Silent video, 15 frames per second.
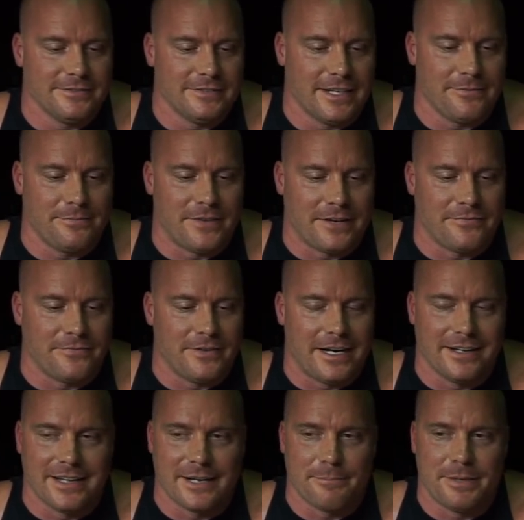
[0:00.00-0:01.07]
I
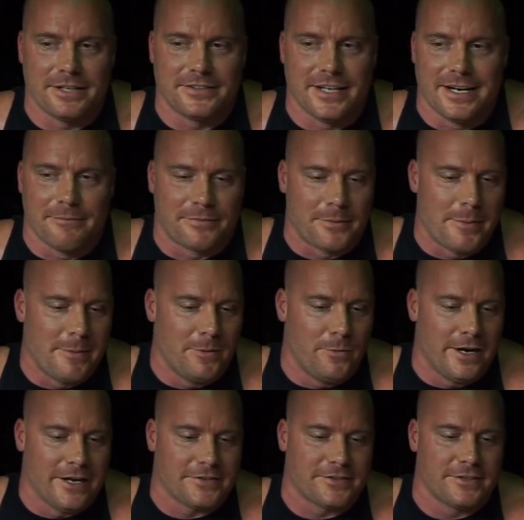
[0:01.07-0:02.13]
like Big Ten. I'm from the
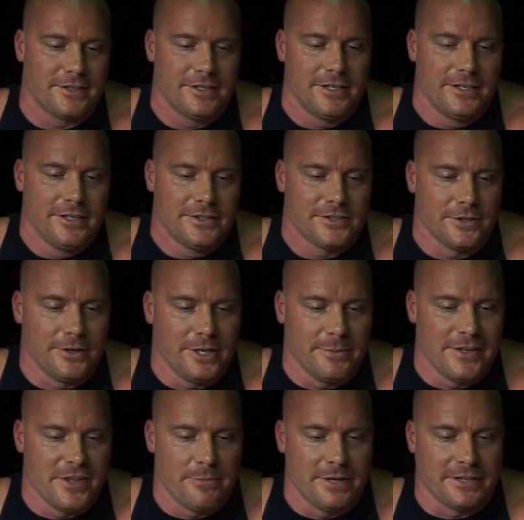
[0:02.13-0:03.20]
Midwest. So anyone
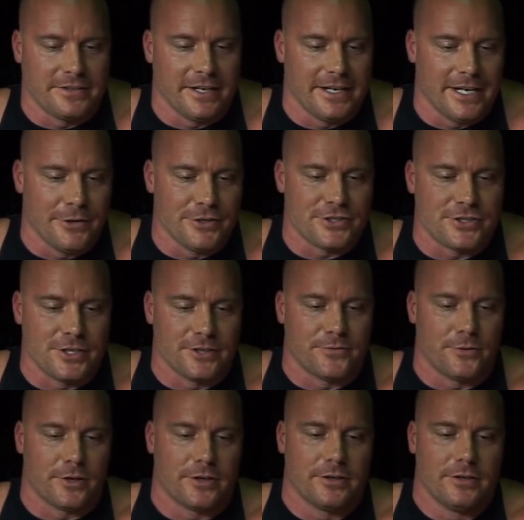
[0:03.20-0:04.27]
in the Big Ten, I always cheer
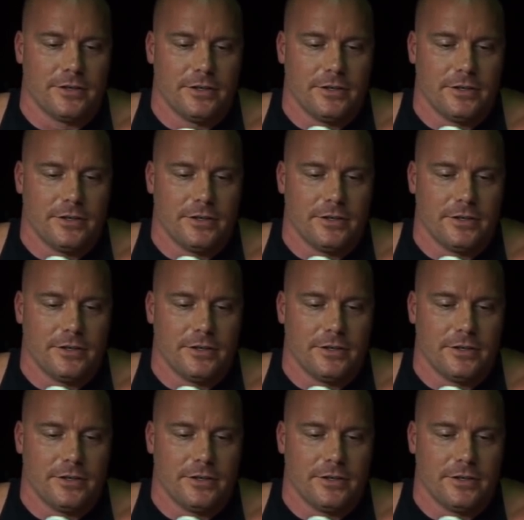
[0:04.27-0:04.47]
for.